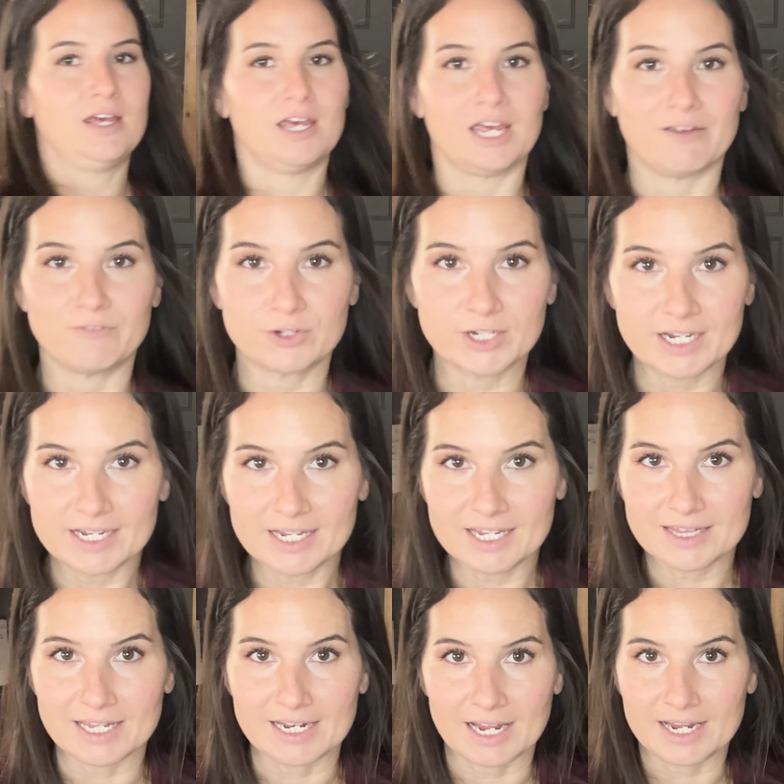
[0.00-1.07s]
If you're eating
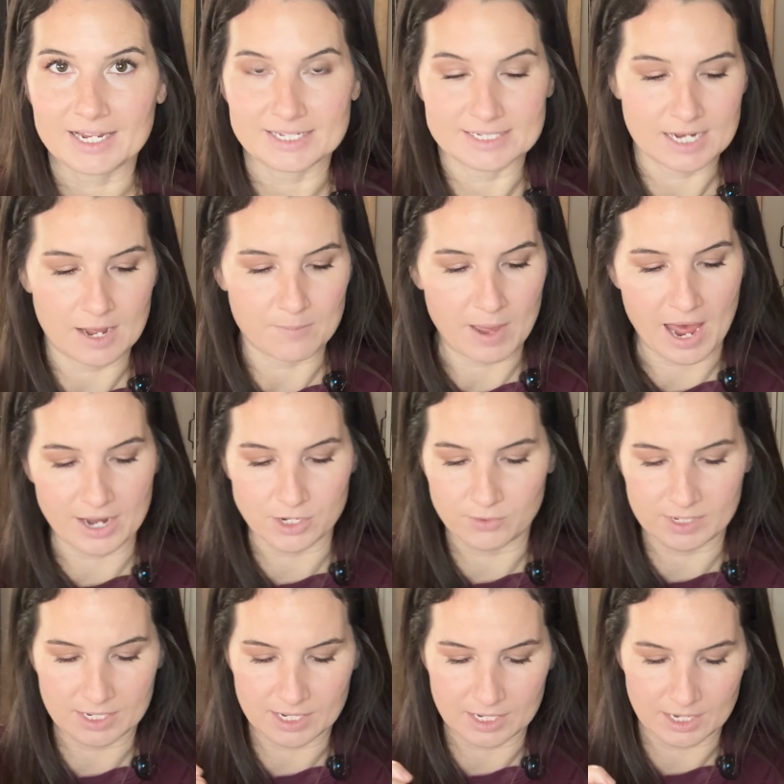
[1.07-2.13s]
it that night, it's not bad. You
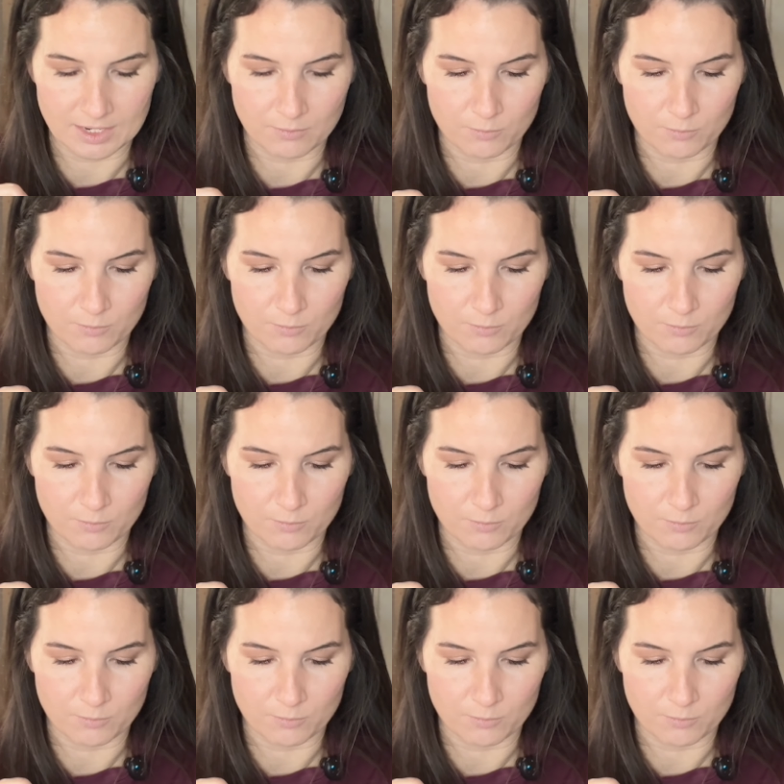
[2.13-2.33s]
can eat it.